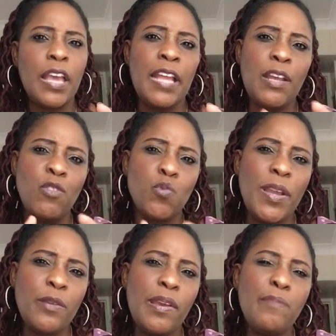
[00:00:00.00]
And that was
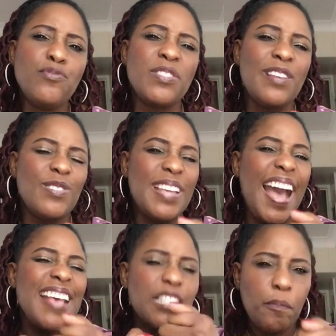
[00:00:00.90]
why they were able to tell us
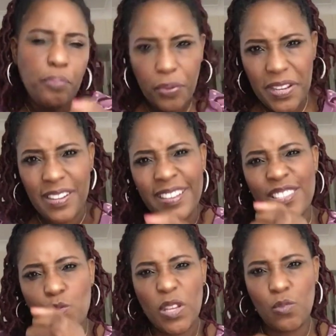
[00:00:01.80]
that as he prayed,
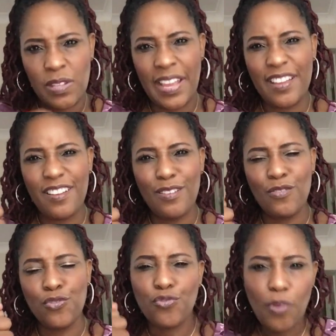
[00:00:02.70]
his sweat was like
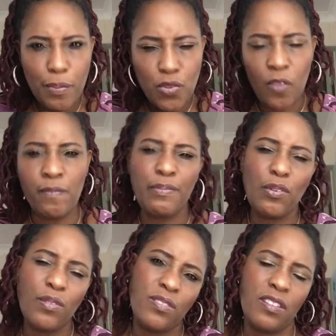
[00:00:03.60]
drops of
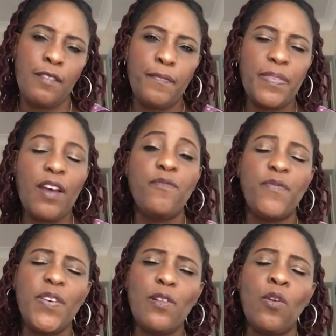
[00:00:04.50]
blood that
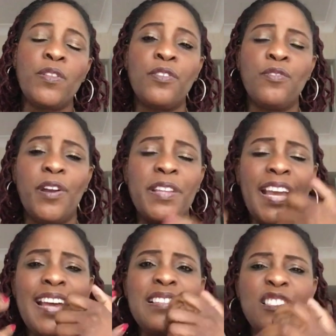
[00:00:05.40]
fell on the ground. They
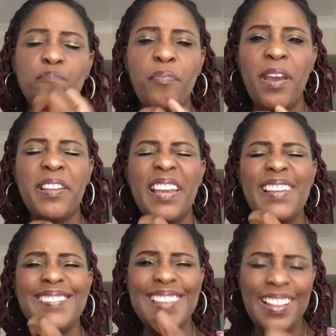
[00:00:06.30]
heard his prayer. They
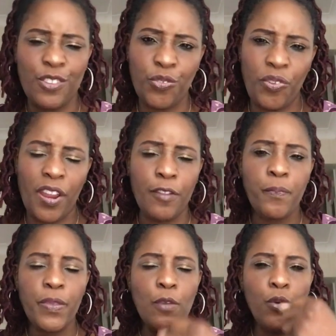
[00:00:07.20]
heard his heart cry.
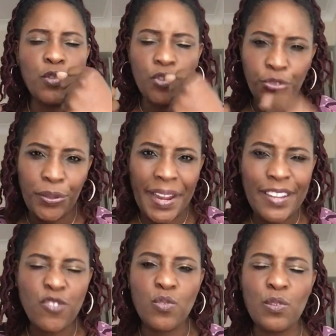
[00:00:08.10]
He was
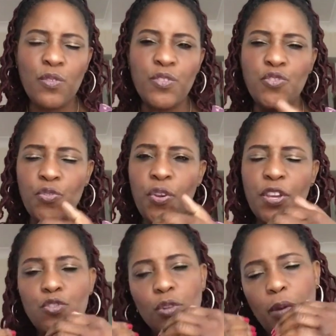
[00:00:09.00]
crying to the Lord. You know,
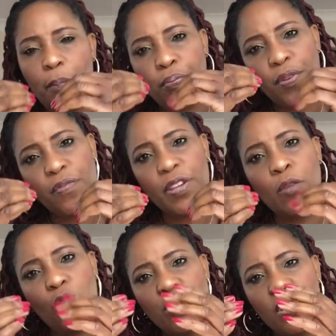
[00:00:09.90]
so they were privy. It
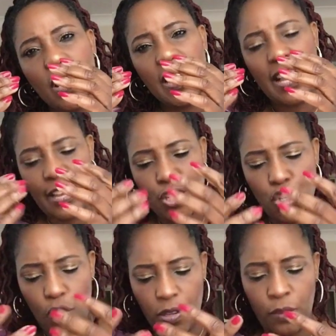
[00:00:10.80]
was he. He
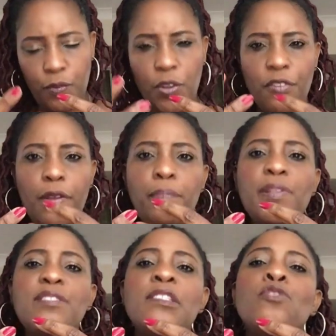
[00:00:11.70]
showed his
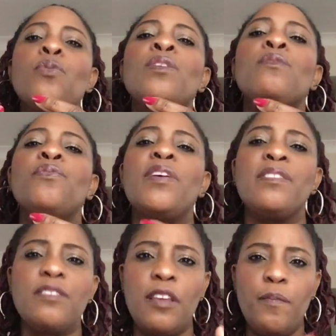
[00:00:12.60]
vulnerability to his
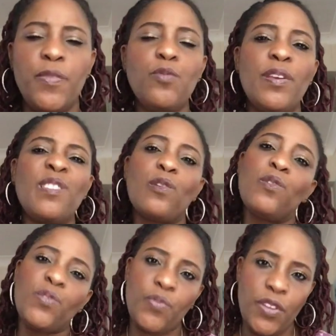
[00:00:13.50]
friends these were his
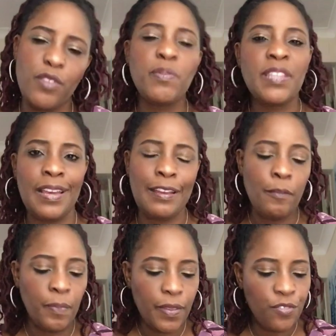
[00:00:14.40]
close friends, Peter,
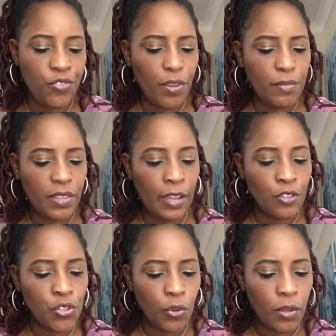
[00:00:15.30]
James,
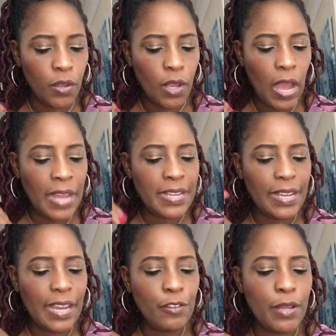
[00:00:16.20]
and John. And he
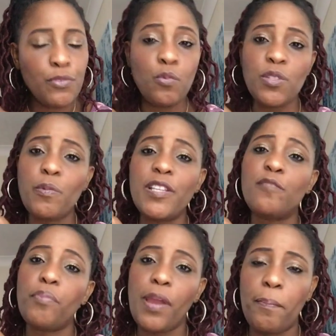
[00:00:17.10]
allowed them to, they were his
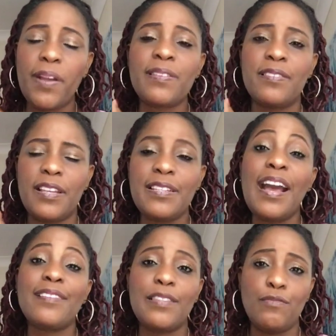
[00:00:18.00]
prayer partners, and he
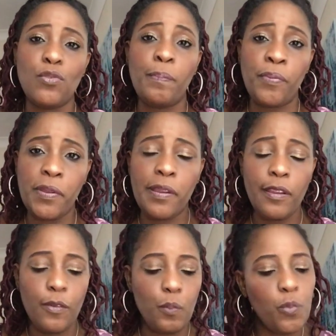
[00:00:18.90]
asked them to pray
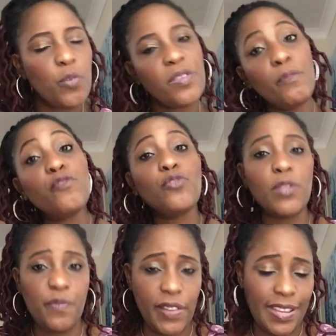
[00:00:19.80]
with him, even though
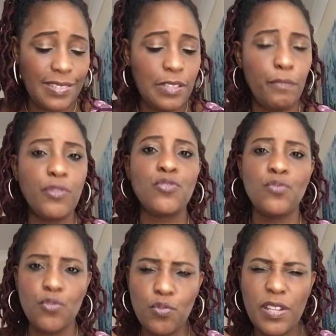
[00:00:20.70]
they fell asleep. But, you
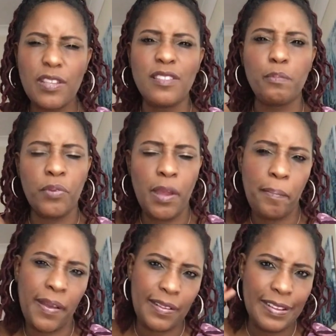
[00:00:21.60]
know, those are the, his prayer
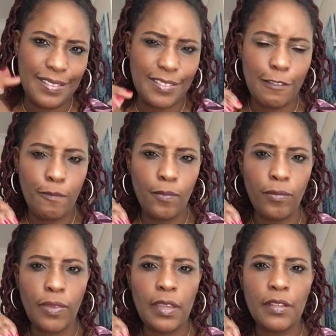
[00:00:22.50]
partners.
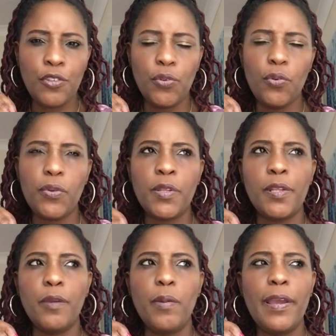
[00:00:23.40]
You know,
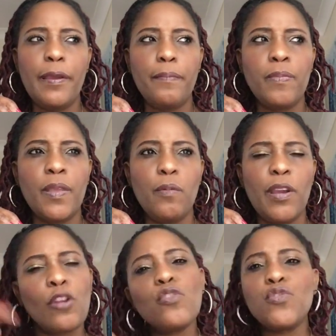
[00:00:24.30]
they were they were
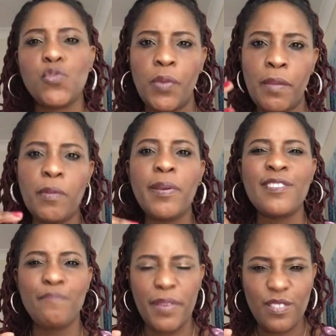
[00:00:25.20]
close to him. They were
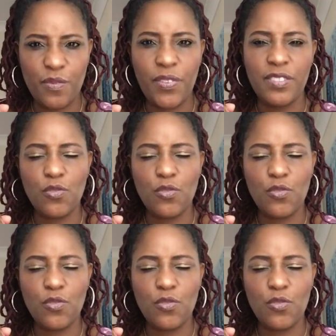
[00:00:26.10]
his best friends.